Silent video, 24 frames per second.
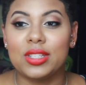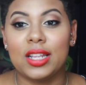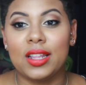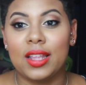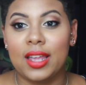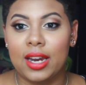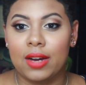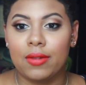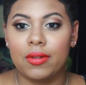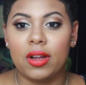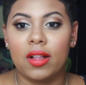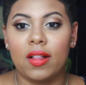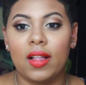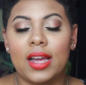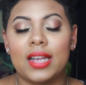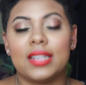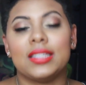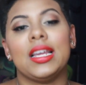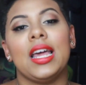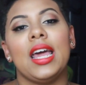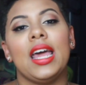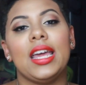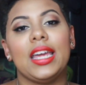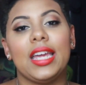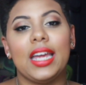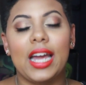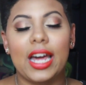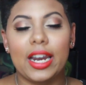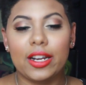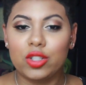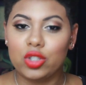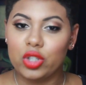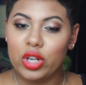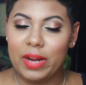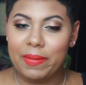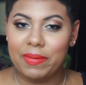and then I realized you
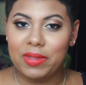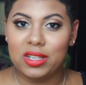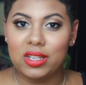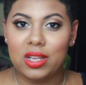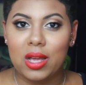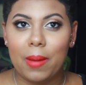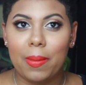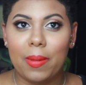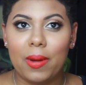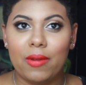gotta scrape the top